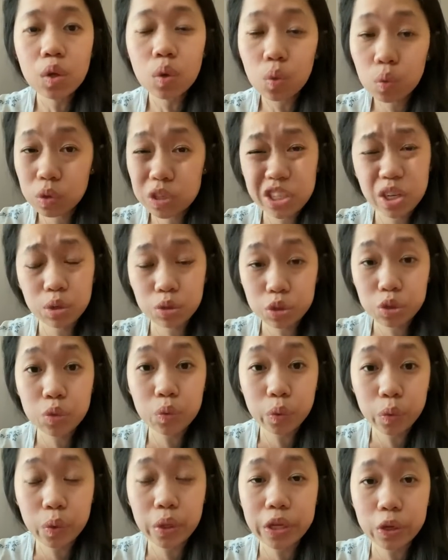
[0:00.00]
which are
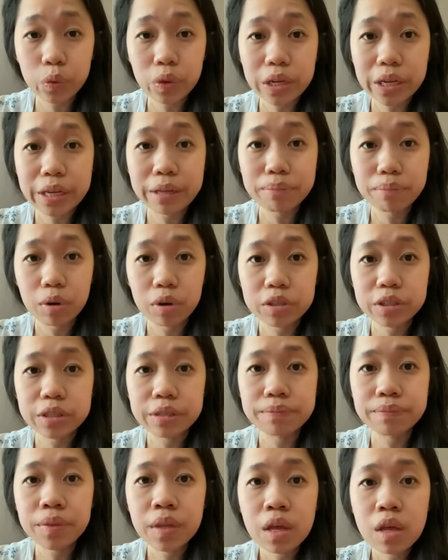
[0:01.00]
also equally
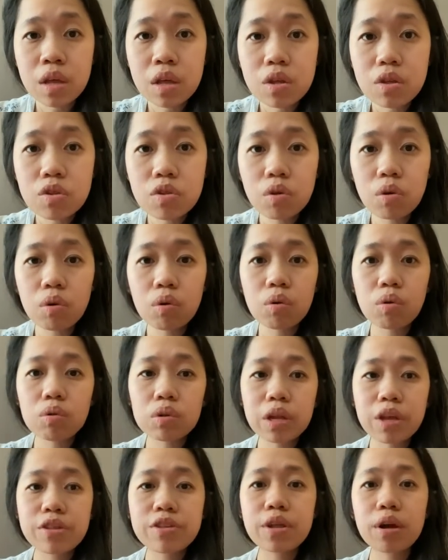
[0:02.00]
important. So
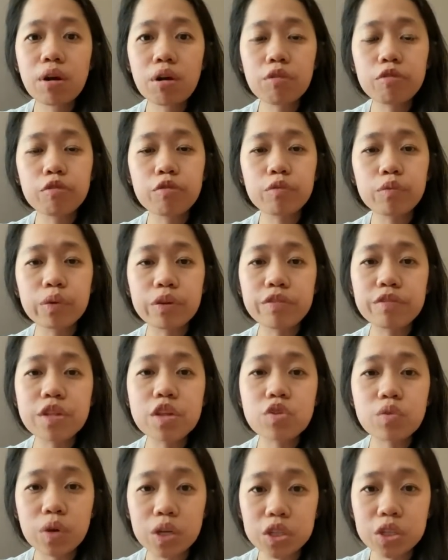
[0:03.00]
let's start off with
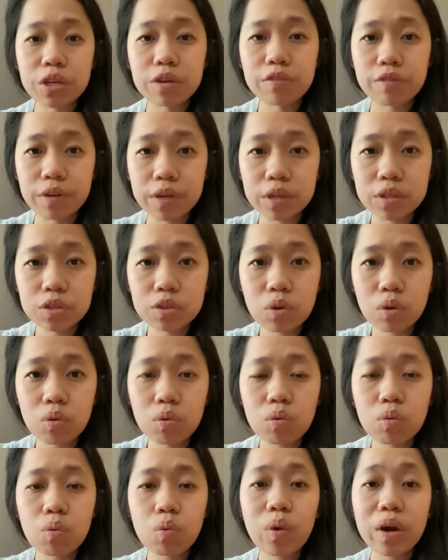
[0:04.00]
this question first. So
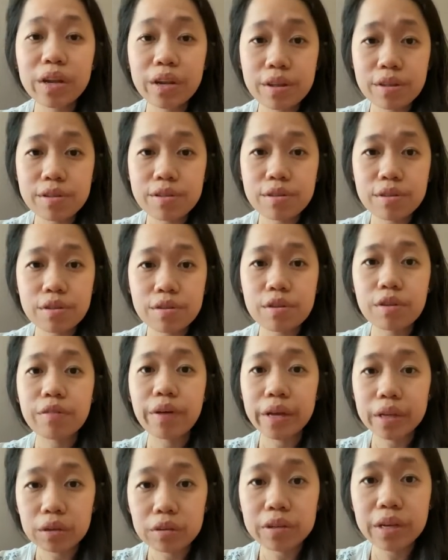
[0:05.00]
what is
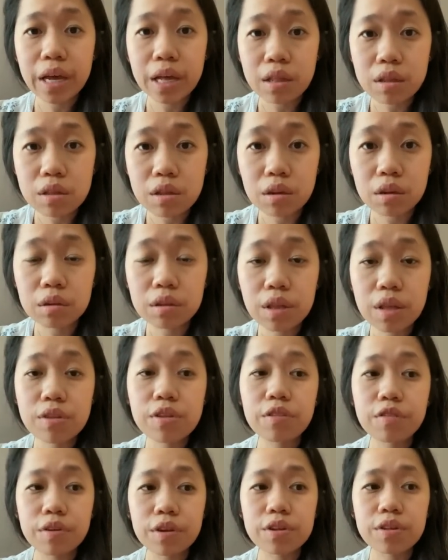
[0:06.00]
cervical cancer? That's
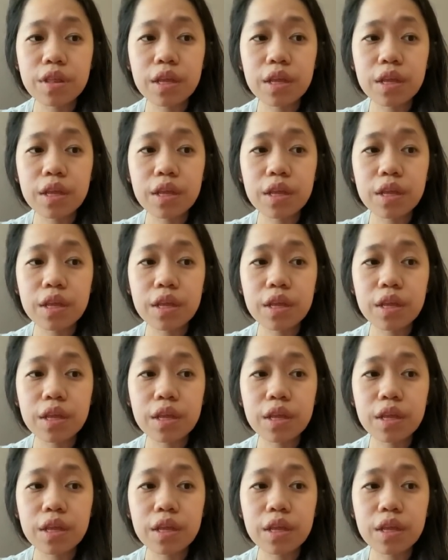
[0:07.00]
the first